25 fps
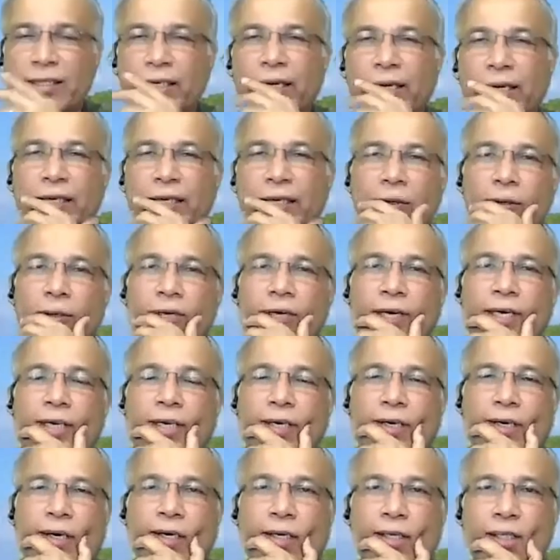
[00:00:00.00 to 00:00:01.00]
take a look
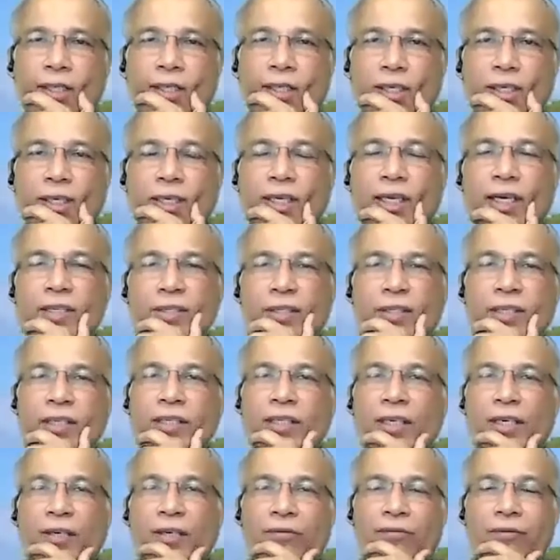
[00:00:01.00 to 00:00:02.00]
at the industry
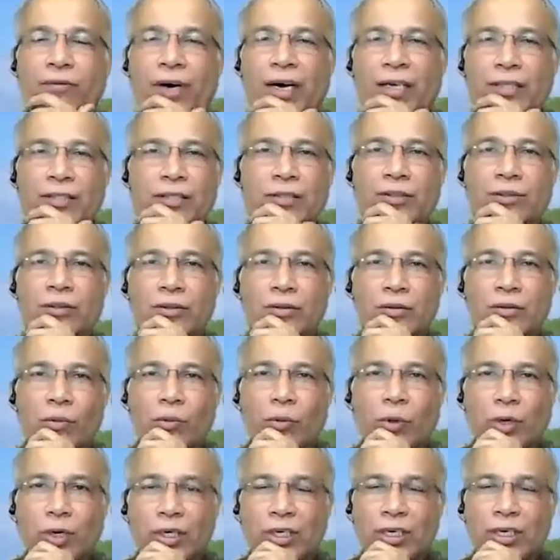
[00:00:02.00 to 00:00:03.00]
that Wajid
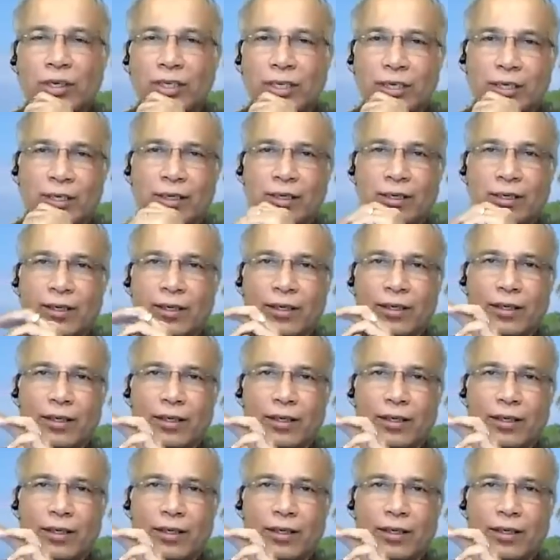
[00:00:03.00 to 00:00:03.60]
worked in.